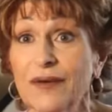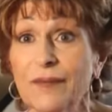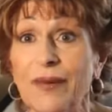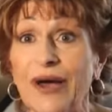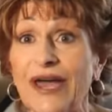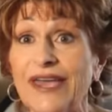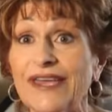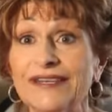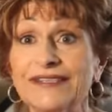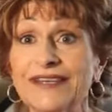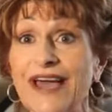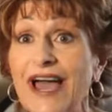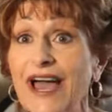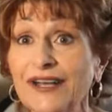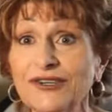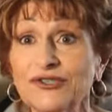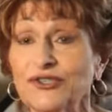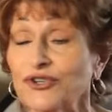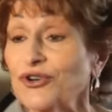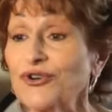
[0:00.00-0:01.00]
by a
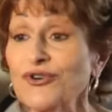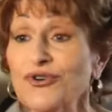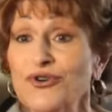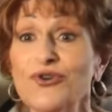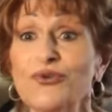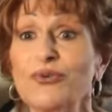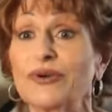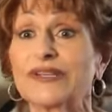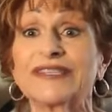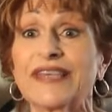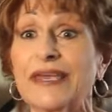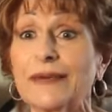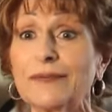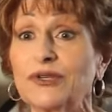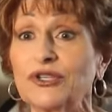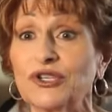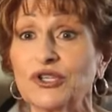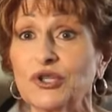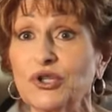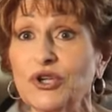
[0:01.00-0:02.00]
doctor who was
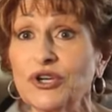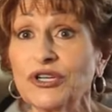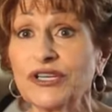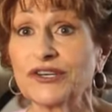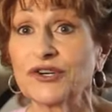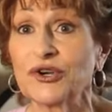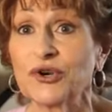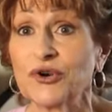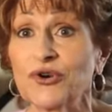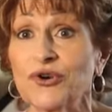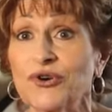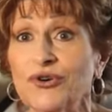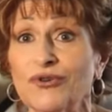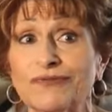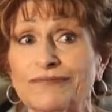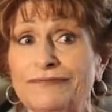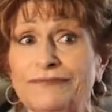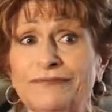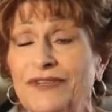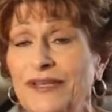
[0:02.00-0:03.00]
able to look at her
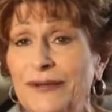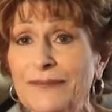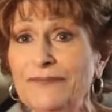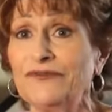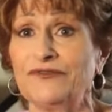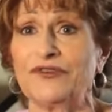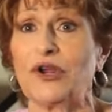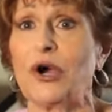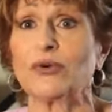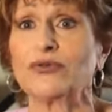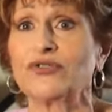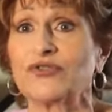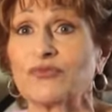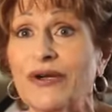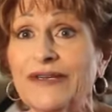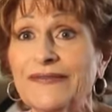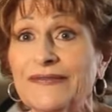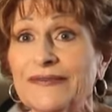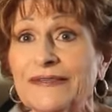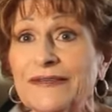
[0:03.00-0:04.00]
lymph nodes
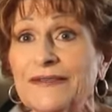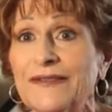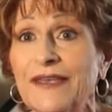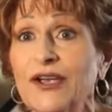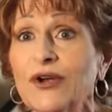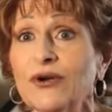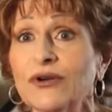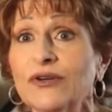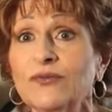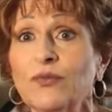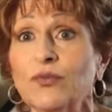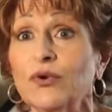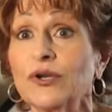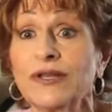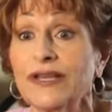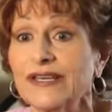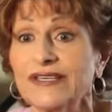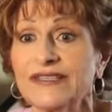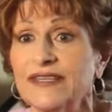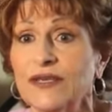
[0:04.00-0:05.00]
right then and there and
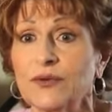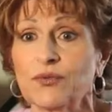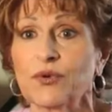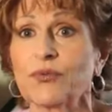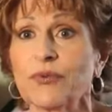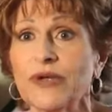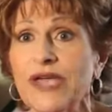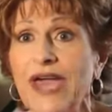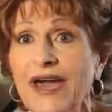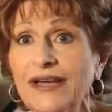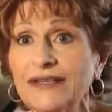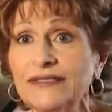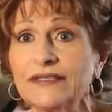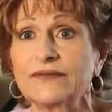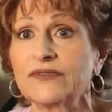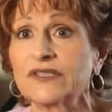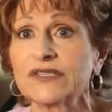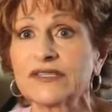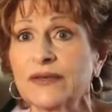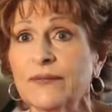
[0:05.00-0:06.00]
realize they were
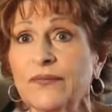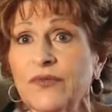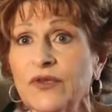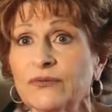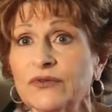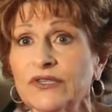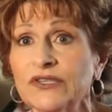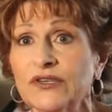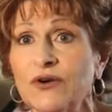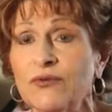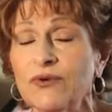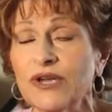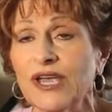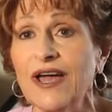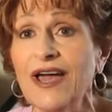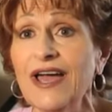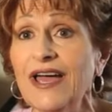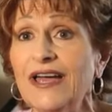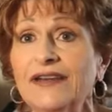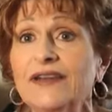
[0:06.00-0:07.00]
reactive and something was going
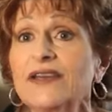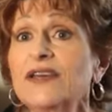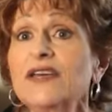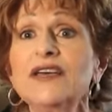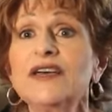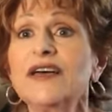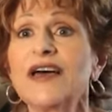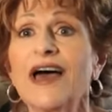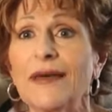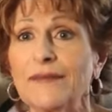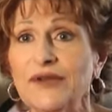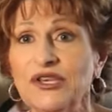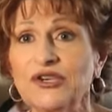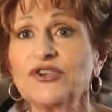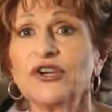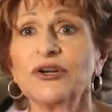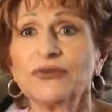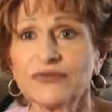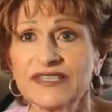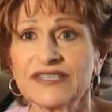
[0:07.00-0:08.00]
on. I mean,
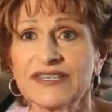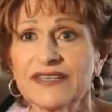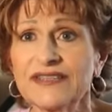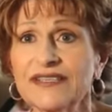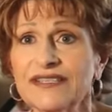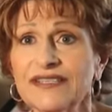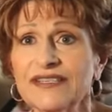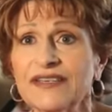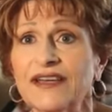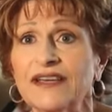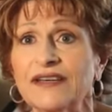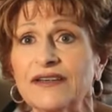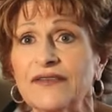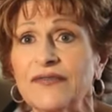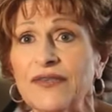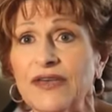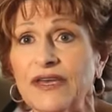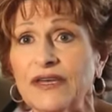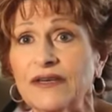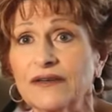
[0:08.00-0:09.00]
you don't see this kind of
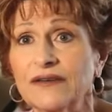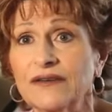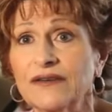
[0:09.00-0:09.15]
thing